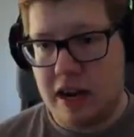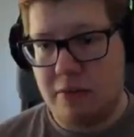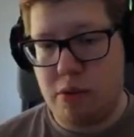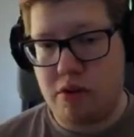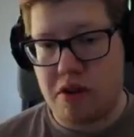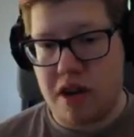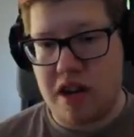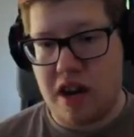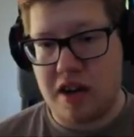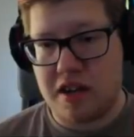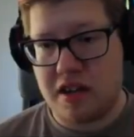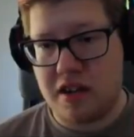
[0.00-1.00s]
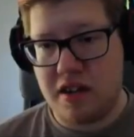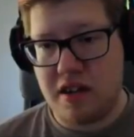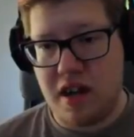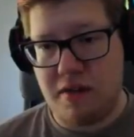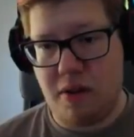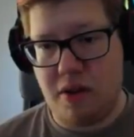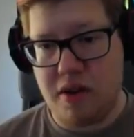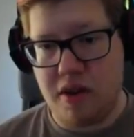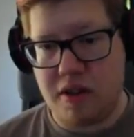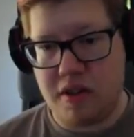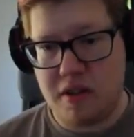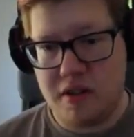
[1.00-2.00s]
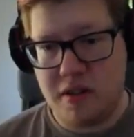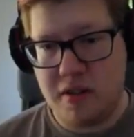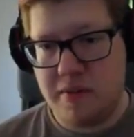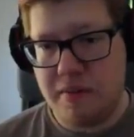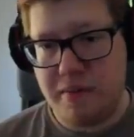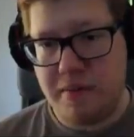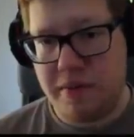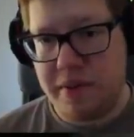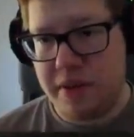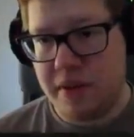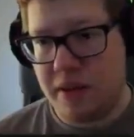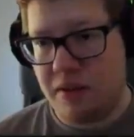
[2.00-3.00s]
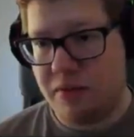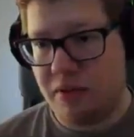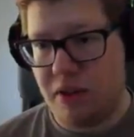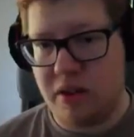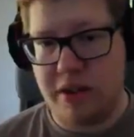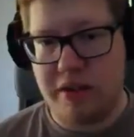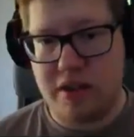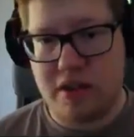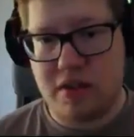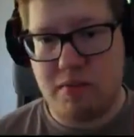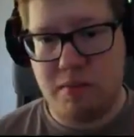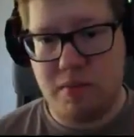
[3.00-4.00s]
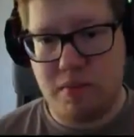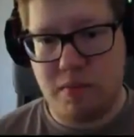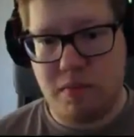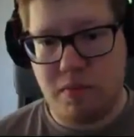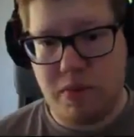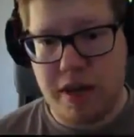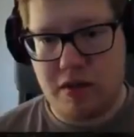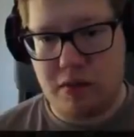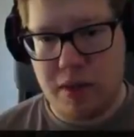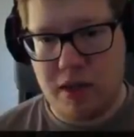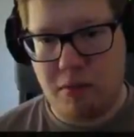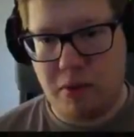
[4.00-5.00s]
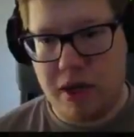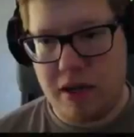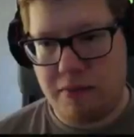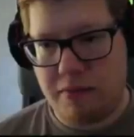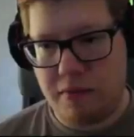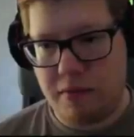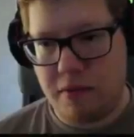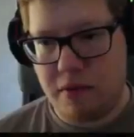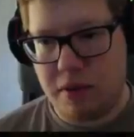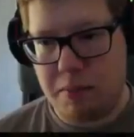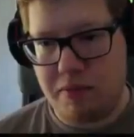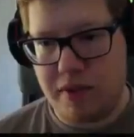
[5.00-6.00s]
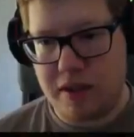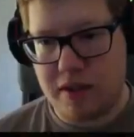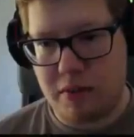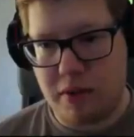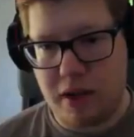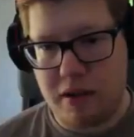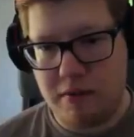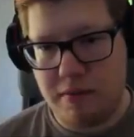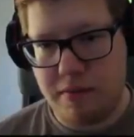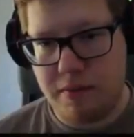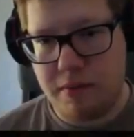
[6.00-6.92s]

I would try, like, avoid it. After all, there is way too many weird, creepy things out there.